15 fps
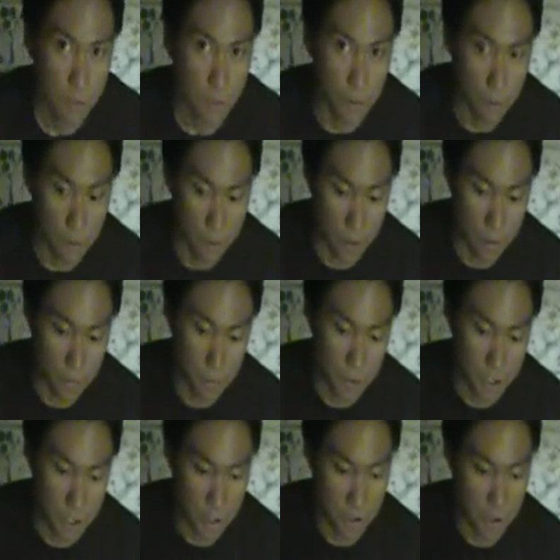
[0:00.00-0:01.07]
or
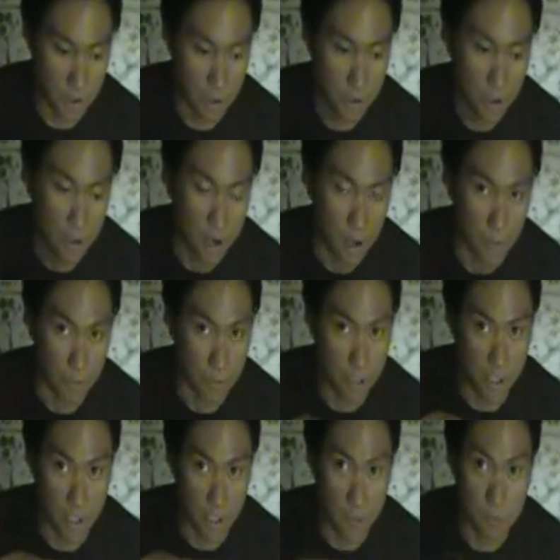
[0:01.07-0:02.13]
pushing your upper
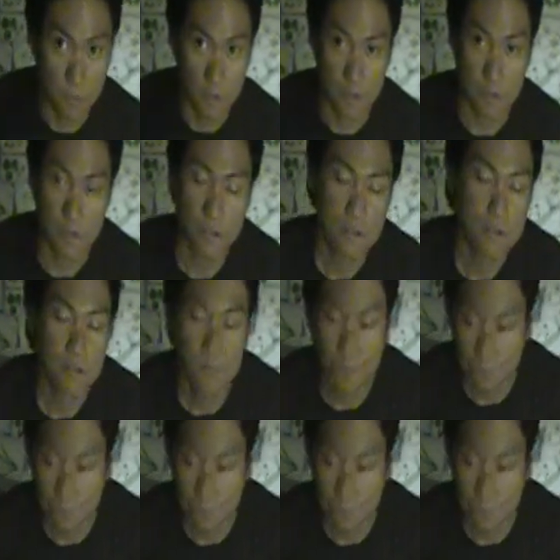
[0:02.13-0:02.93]
body upwards.